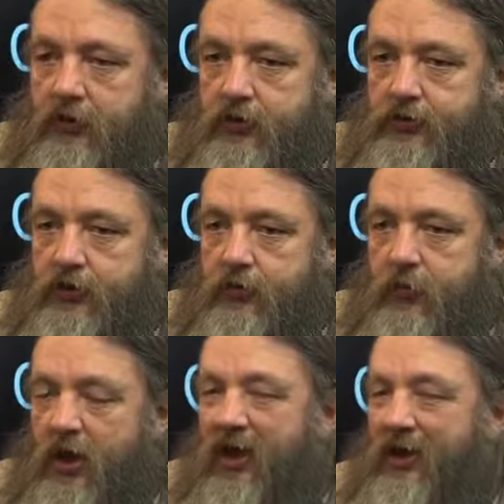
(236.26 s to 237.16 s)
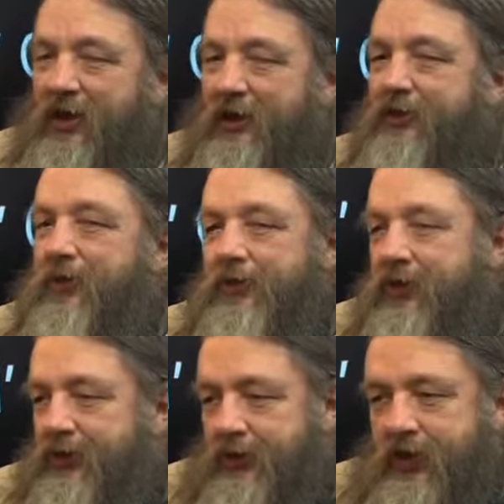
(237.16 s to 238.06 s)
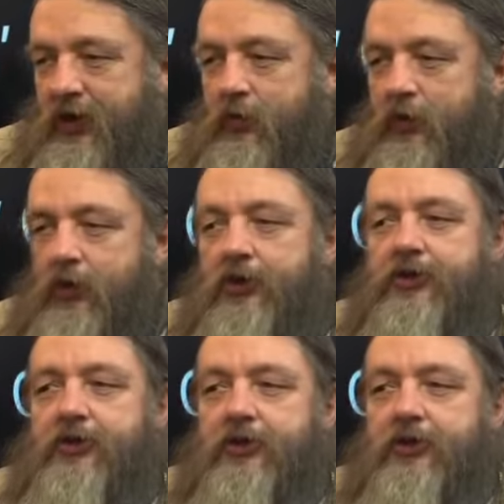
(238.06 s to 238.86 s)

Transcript: YouTube, that it contains keywords,